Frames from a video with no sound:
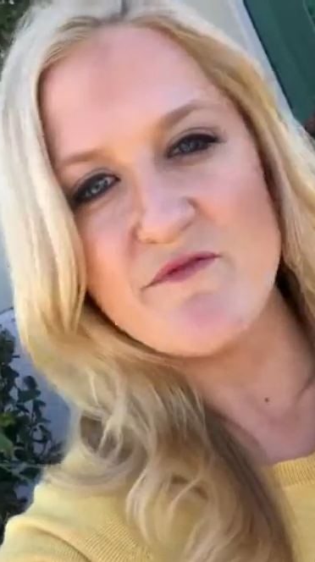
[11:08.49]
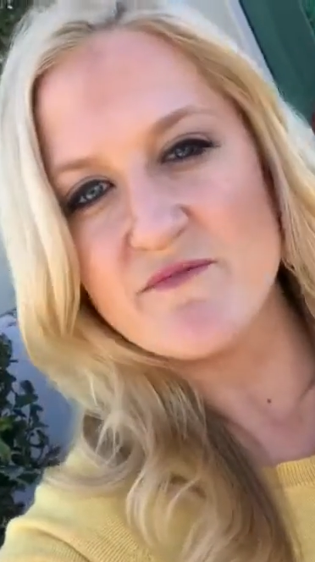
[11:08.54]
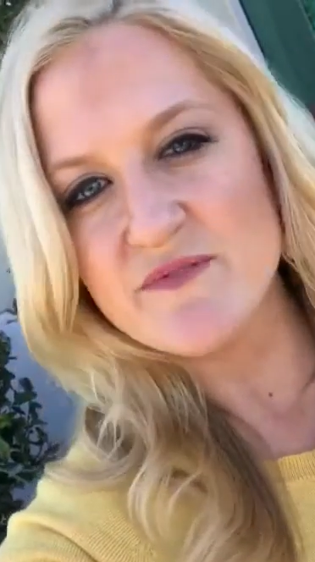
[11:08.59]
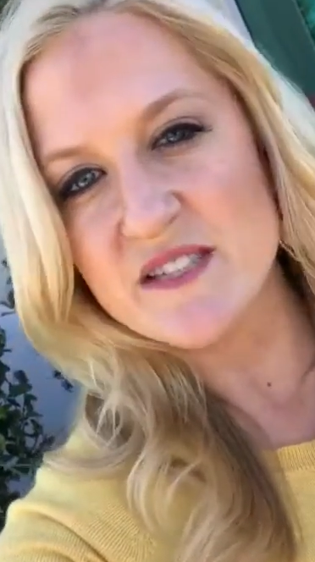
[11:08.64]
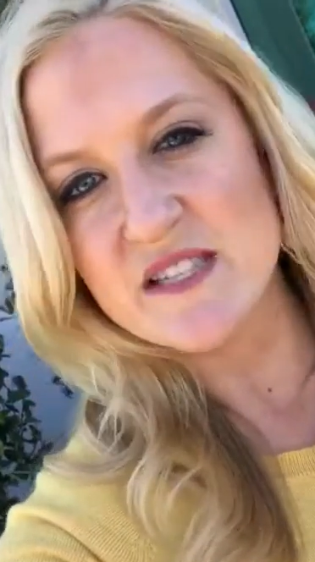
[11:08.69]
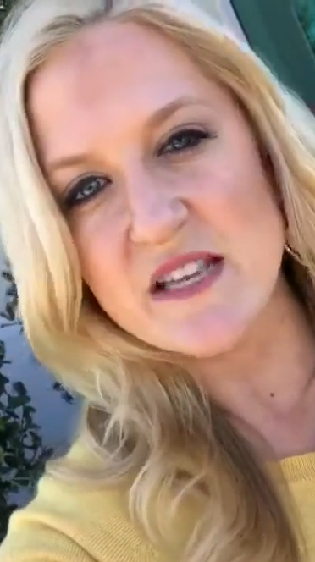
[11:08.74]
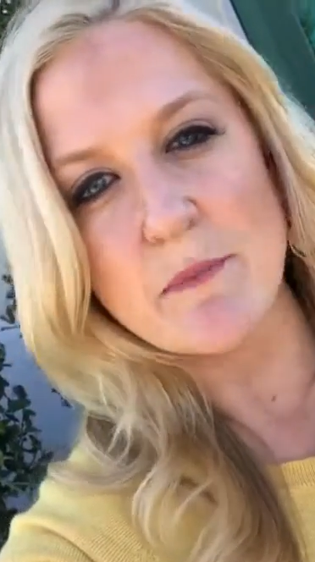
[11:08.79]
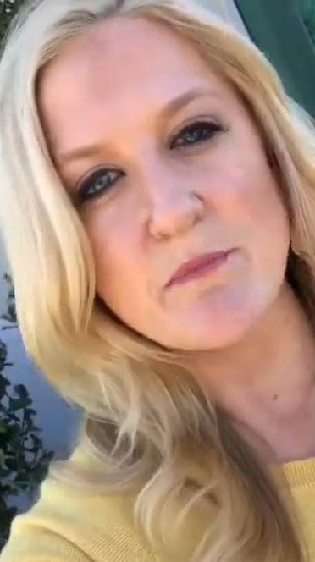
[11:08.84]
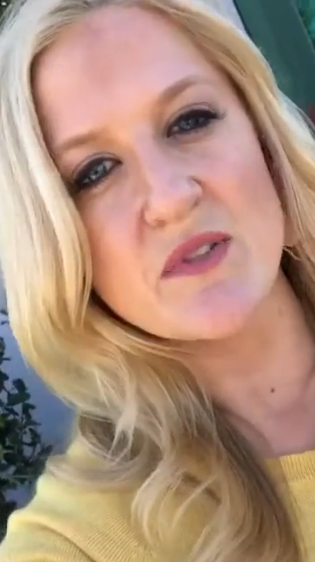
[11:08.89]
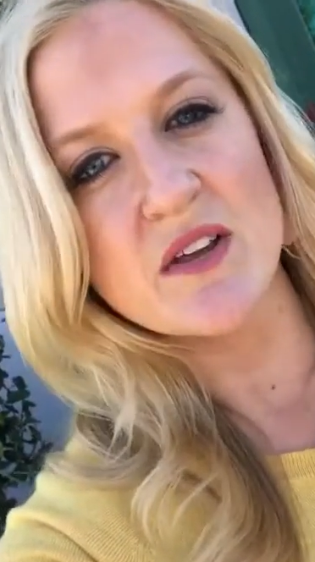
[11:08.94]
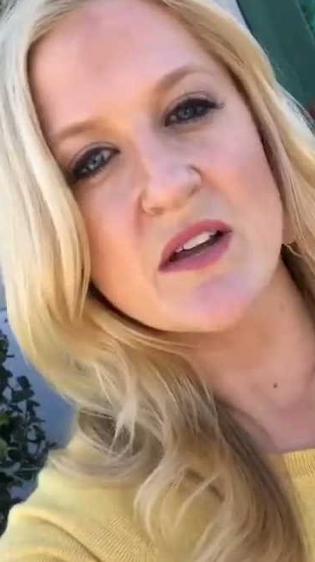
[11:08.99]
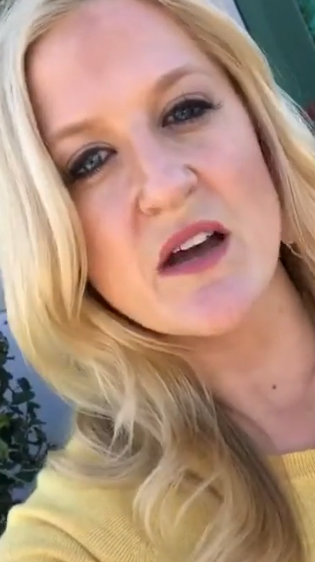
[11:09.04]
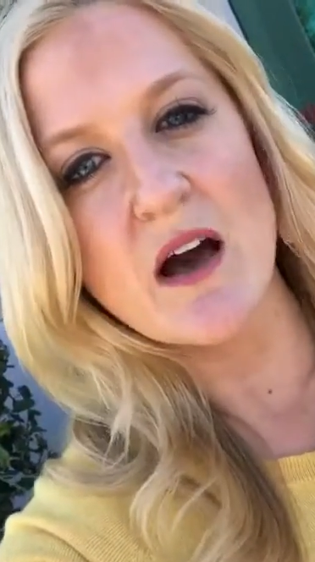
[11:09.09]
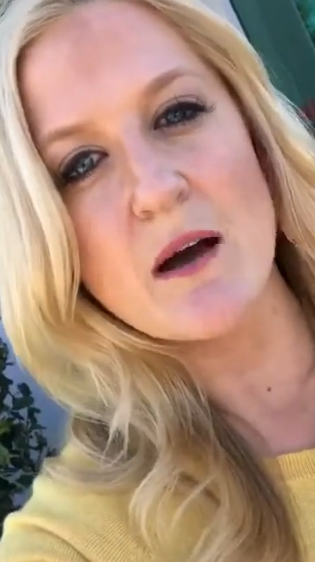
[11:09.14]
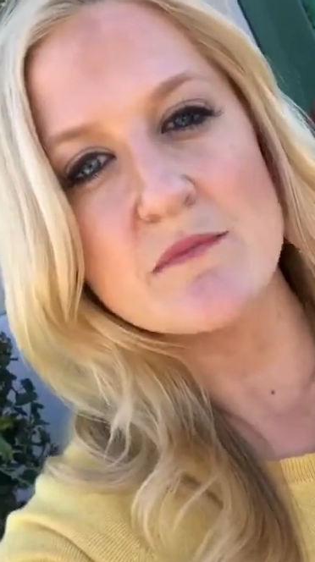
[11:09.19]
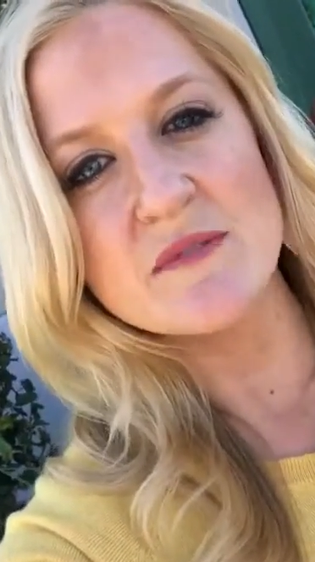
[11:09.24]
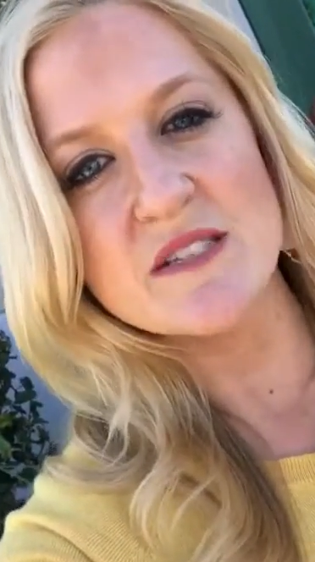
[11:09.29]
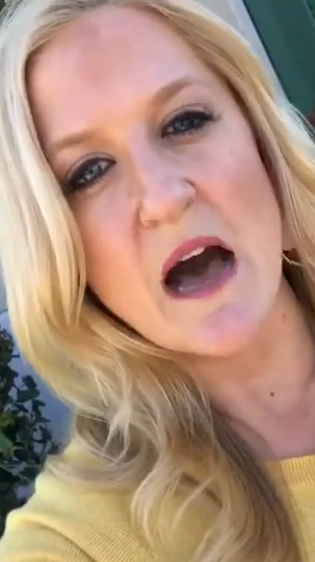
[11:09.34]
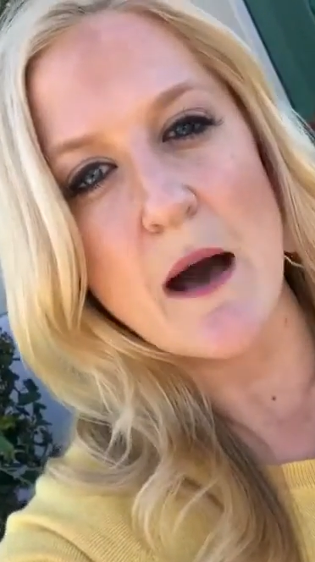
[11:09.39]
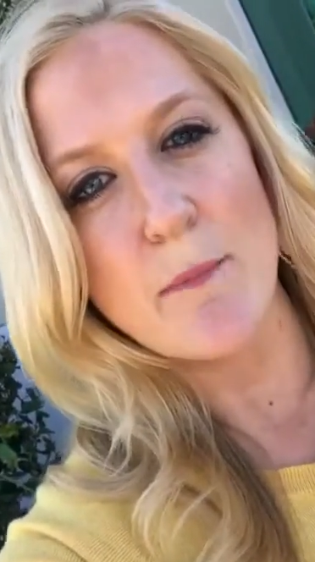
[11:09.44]
something
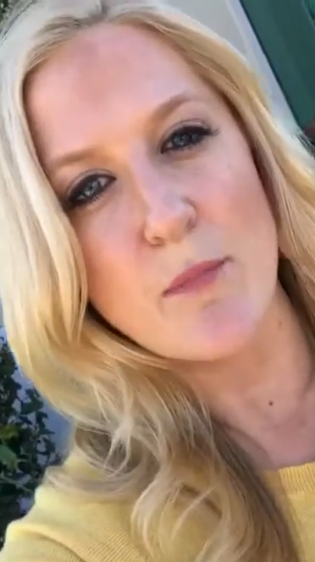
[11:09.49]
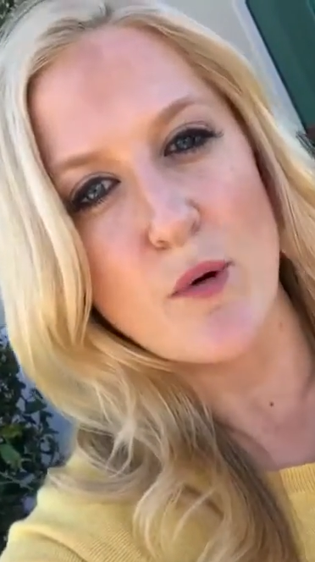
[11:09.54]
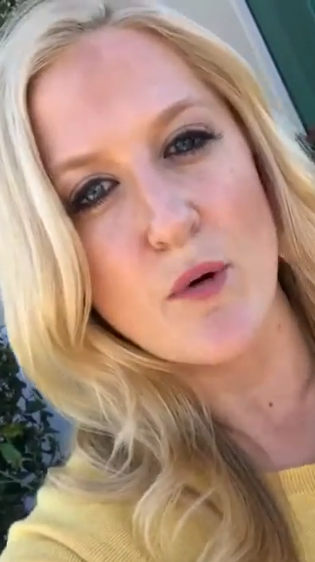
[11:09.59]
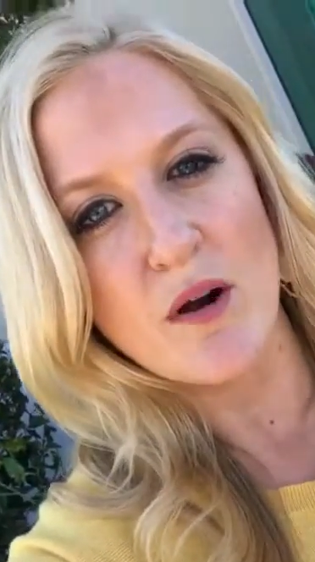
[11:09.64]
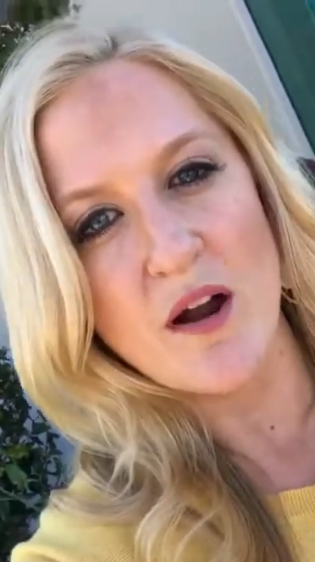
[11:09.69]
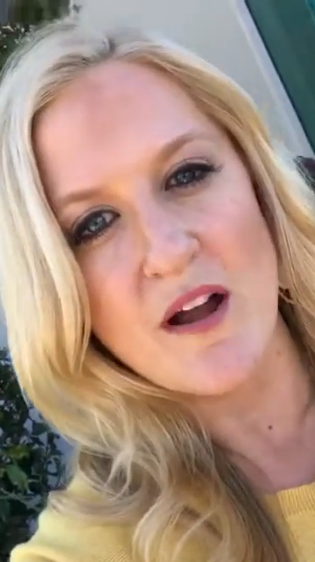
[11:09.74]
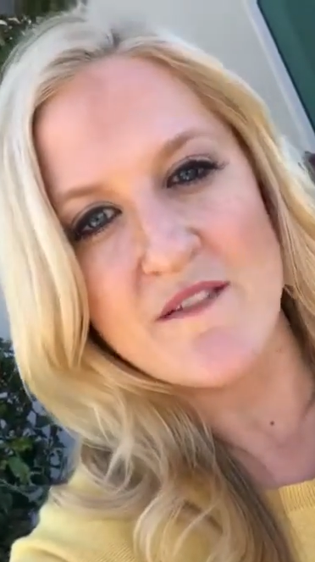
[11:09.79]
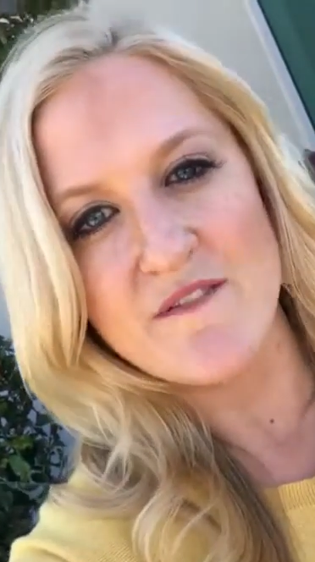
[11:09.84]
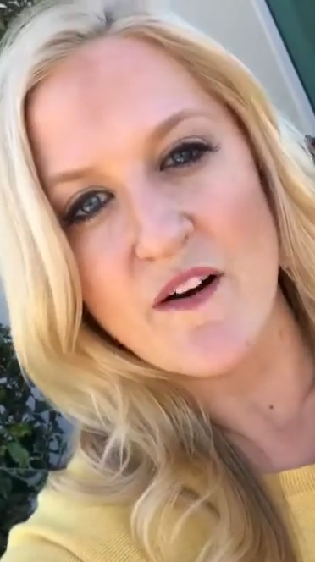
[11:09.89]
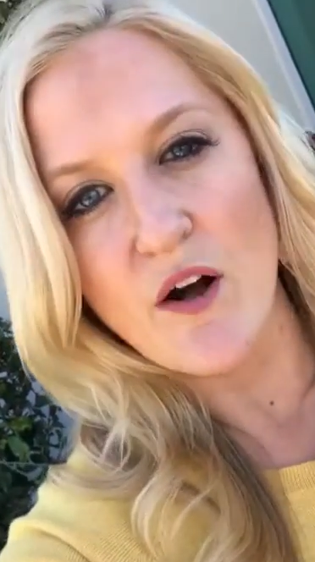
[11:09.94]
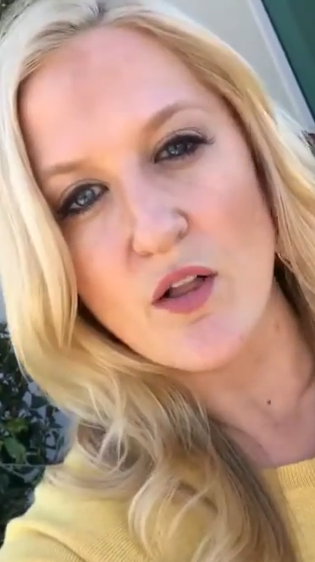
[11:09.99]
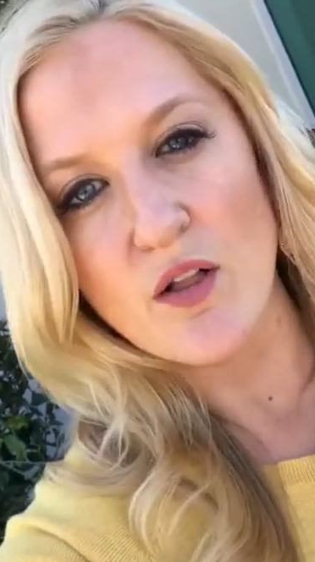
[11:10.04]
comes up, or I